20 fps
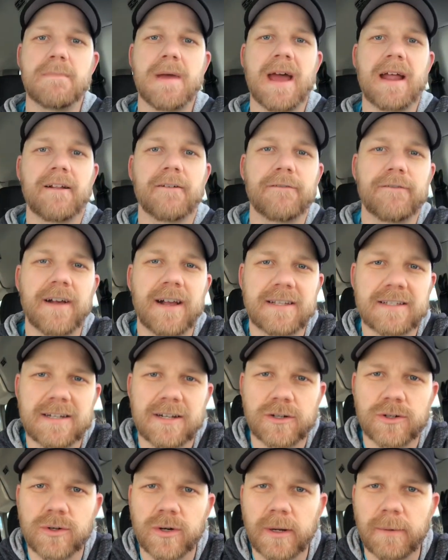manifests
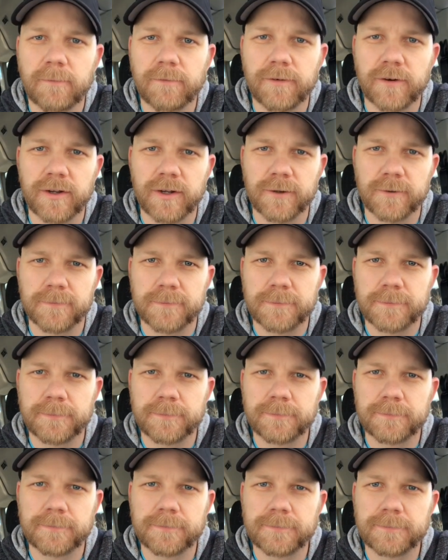a dream for you.
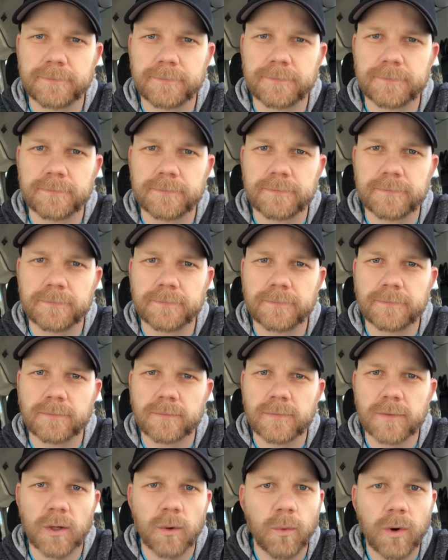
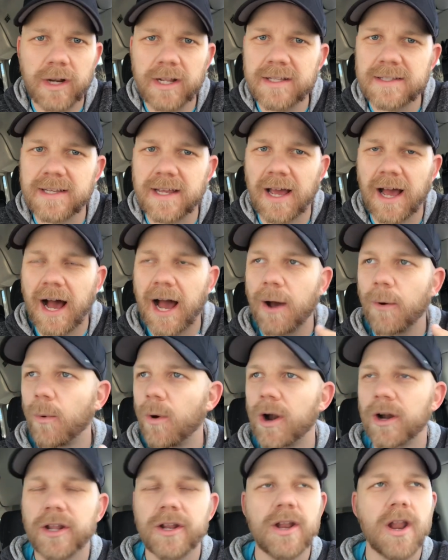What is it? I
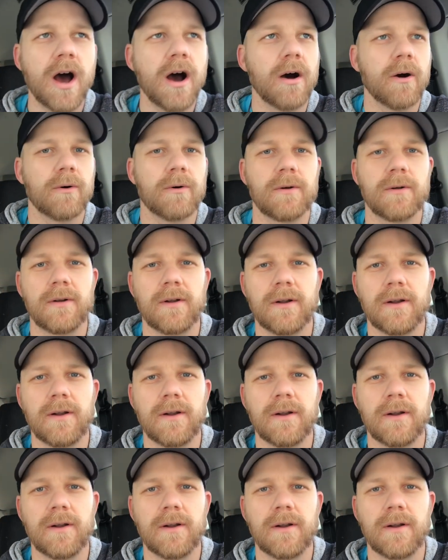want to know.